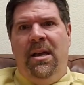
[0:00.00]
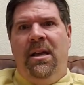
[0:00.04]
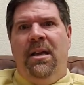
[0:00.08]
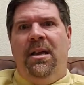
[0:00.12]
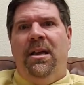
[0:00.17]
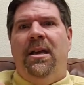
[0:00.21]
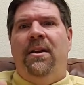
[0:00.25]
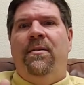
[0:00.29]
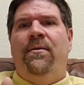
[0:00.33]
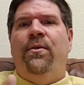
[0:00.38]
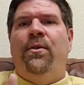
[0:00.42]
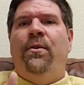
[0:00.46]

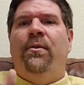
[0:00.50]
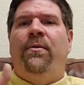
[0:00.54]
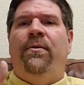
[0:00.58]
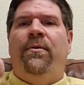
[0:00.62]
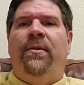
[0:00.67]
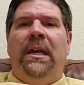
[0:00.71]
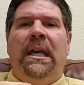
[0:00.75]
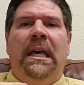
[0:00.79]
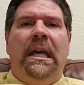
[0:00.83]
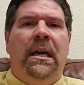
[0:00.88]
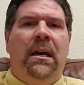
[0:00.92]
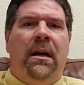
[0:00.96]
If you're
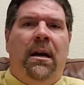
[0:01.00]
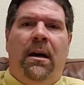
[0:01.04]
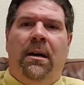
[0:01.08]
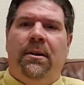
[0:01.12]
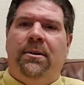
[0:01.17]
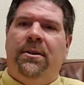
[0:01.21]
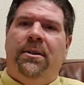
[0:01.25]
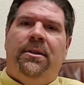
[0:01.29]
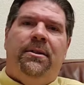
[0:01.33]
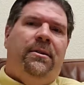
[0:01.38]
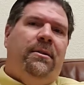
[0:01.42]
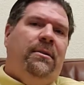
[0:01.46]
fee
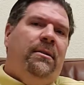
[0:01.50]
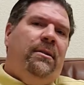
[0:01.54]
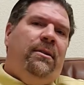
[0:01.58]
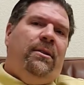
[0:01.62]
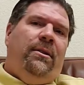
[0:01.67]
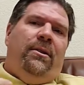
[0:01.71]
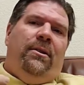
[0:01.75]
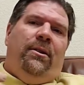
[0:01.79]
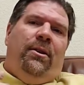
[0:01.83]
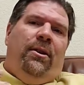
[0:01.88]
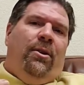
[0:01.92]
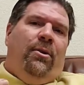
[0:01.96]
conscious,
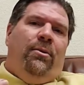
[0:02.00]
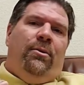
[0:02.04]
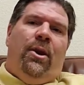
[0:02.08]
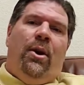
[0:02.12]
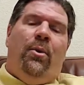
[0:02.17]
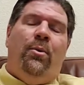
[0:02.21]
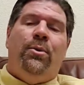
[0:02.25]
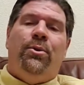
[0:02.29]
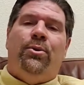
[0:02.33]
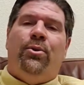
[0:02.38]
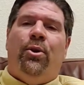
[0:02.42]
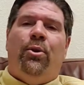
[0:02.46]
no
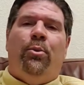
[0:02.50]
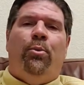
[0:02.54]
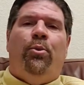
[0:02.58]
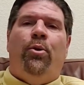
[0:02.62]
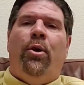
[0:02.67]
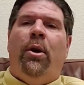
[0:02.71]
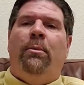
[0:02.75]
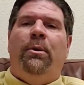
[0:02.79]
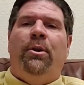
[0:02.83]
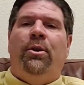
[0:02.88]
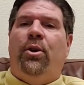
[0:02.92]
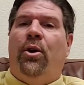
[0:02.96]
one's going to
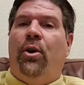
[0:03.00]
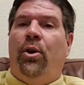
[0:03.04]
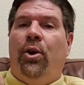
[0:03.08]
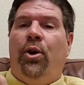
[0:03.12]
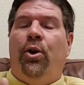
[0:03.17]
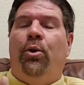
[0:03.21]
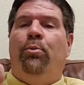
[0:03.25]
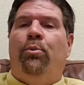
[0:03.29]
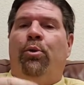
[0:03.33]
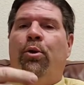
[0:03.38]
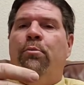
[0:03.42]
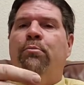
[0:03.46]
probably
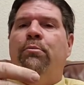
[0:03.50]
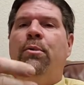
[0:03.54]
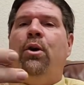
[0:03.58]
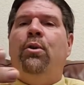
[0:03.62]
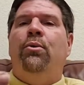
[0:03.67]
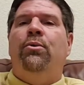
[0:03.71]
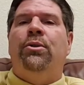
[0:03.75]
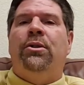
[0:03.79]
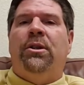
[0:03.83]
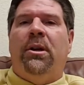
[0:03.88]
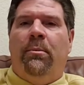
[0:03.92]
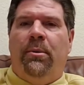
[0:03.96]

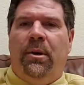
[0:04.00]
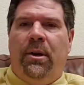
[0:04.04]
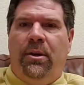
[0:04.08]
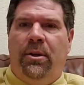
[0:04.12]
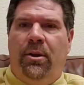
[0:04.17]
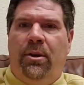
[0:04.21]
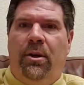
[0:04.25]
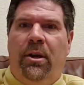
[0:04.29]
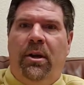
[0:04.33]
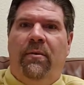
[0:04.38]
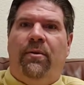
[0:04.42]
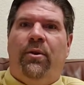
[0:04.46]
promote something
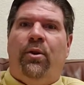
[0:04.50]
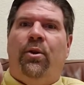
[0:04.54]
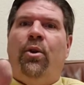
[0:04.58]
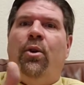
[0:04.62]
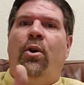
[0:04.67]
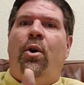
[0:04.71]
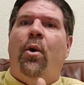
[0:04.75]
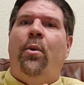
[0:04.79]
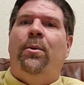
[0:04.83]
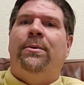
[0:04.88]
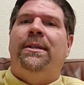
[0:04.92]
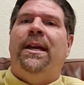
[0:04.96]
to you if they're going
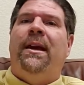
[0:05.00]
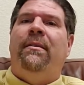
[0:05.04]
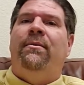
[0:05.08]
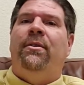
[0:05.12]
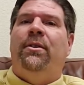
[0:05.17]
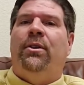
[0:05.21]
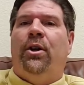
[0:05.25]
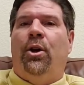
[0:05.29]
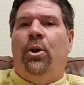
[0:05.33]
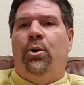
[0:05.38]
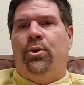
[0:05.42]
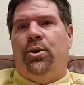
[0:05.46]
to always have to
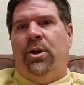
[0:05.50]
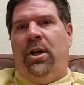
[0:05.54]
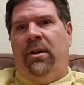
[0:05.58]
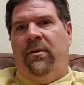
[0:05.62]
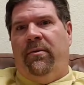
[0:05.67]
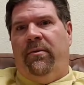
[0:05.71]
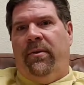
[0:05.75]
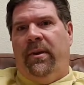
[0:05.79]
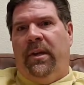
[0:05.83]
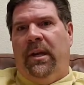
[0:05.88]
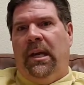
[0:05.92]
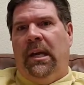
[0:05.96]
negotiate a
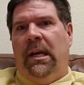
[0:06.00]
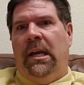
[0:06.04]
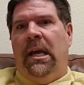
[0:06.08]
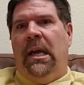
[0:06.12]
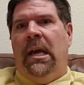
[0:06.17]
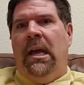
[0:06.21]
fee.